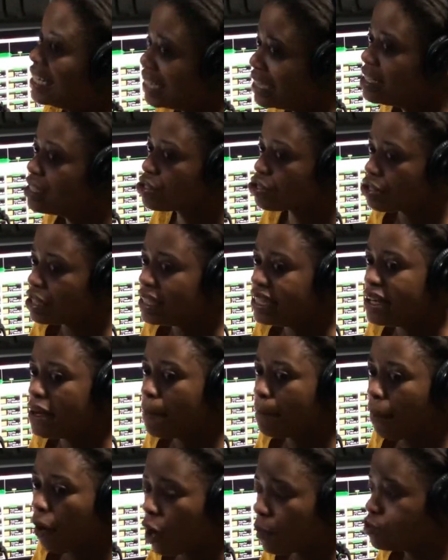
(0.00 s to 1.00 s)
literally
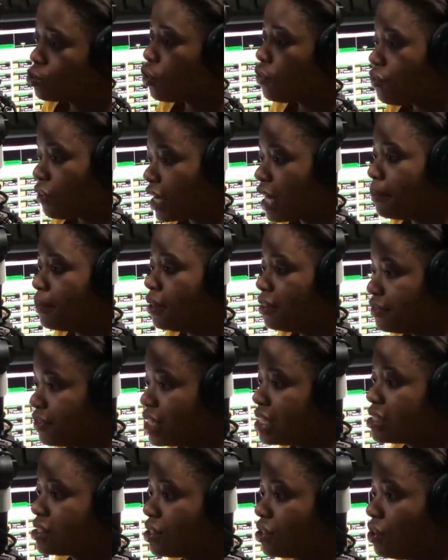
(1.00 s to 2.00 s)
popped off a couple of
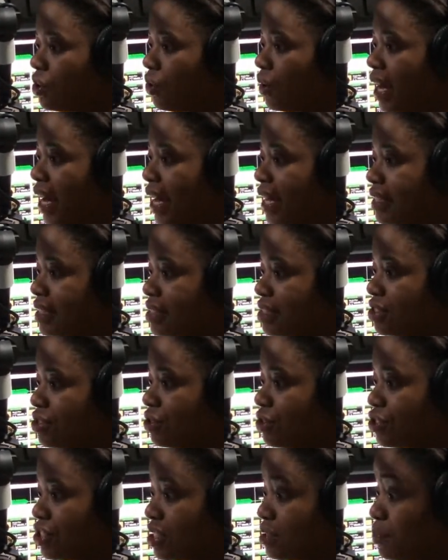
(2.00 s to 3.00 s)
years ago, and you
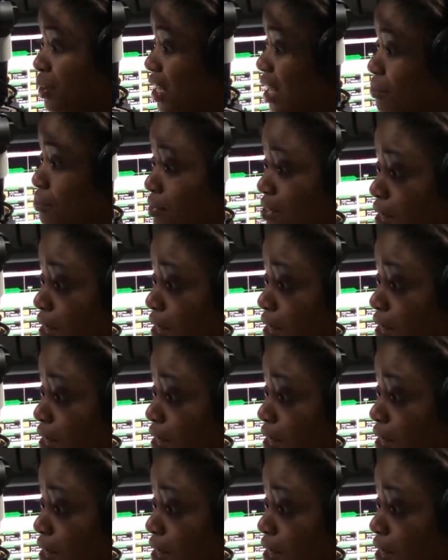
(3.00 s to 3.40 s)
know she's become